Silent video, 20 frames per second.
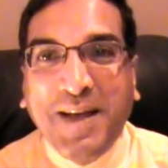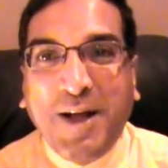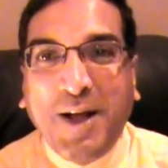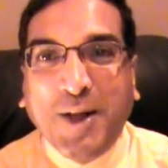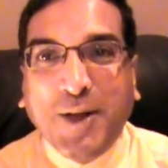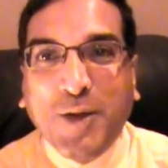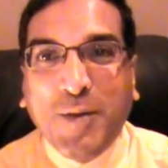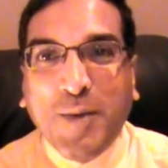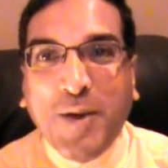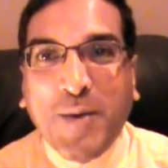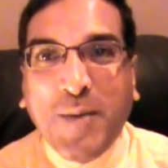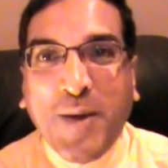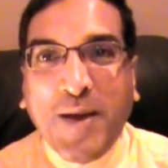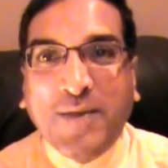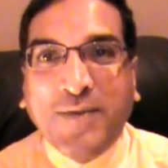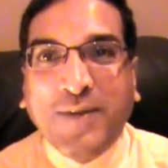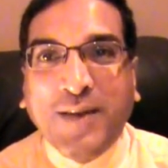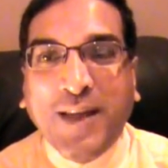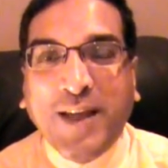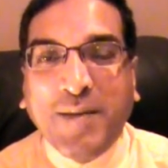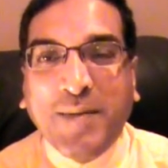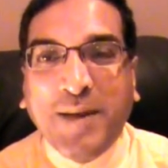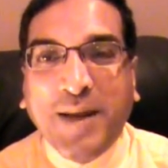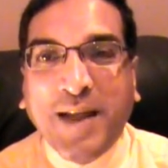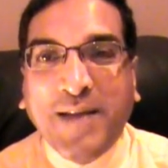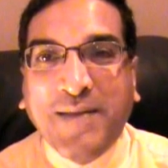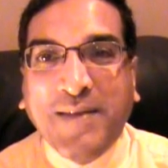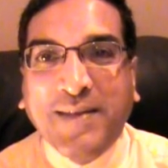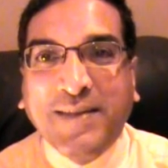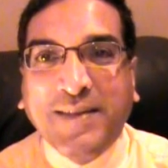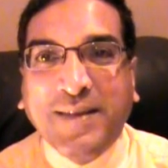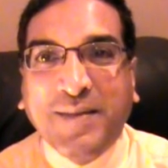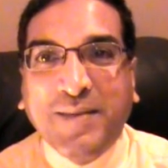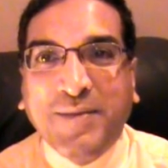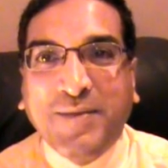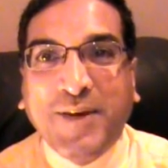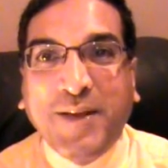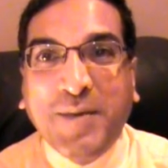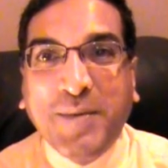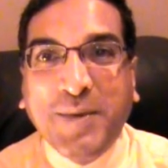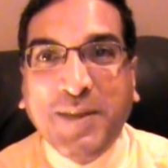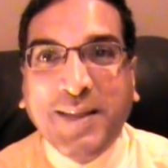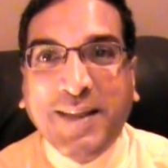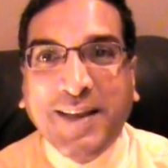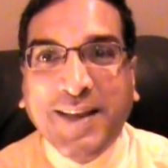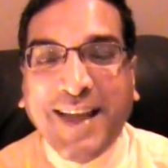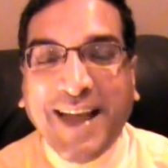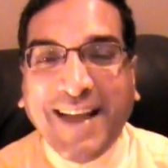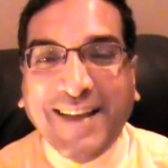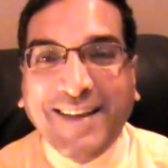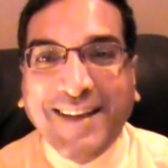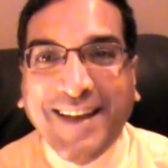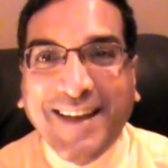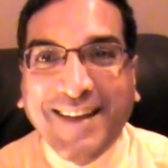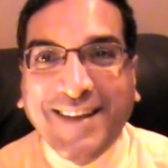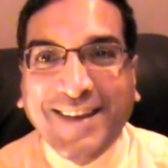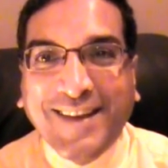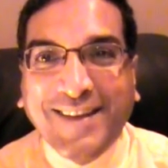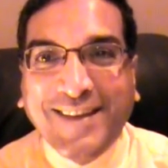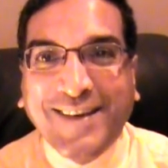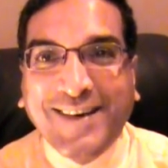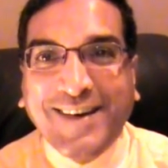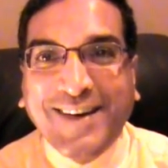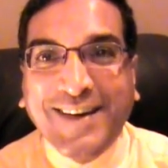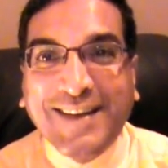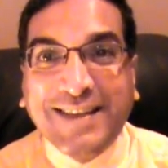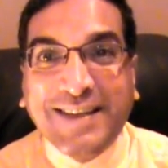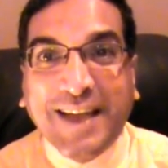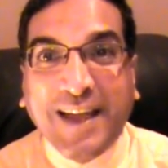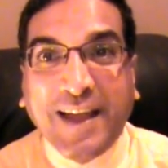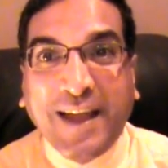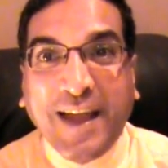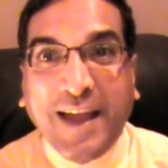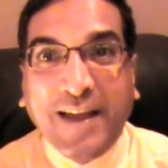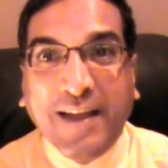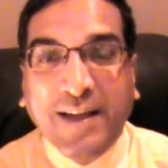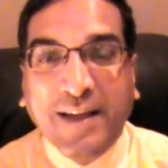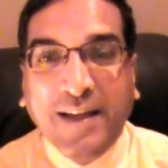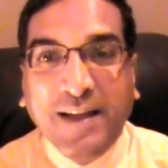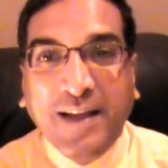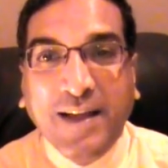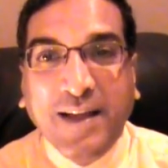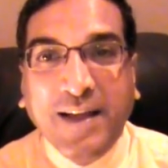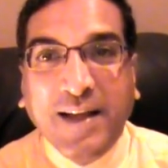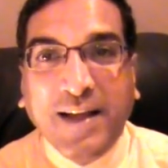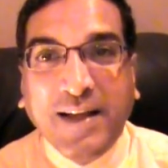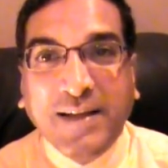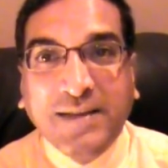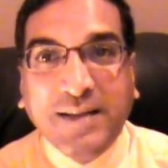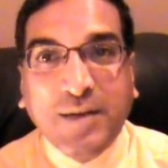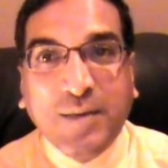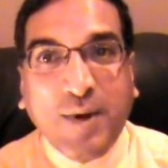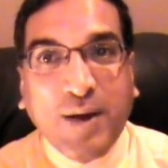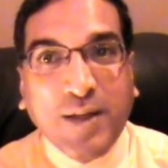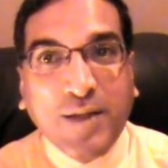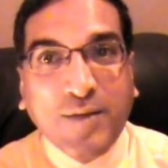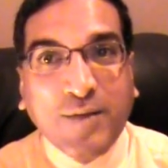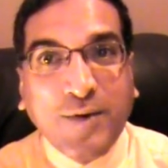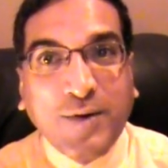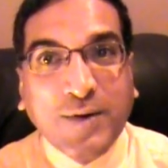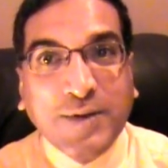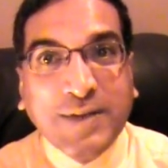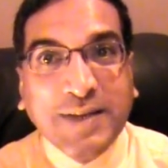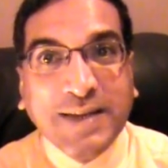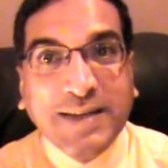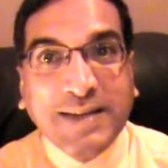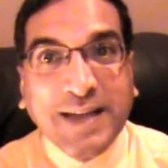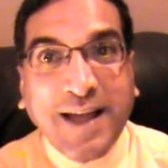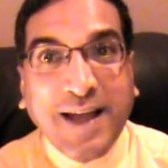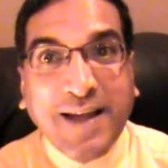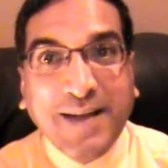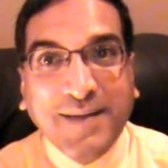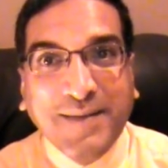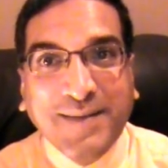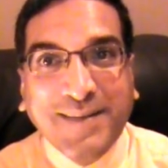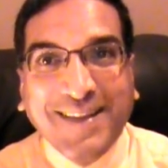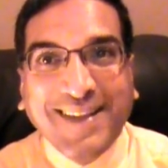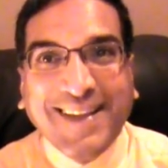Although my wife and I have been having some fun with it, catching each other and saying, hey, is that one of the four C's, huh?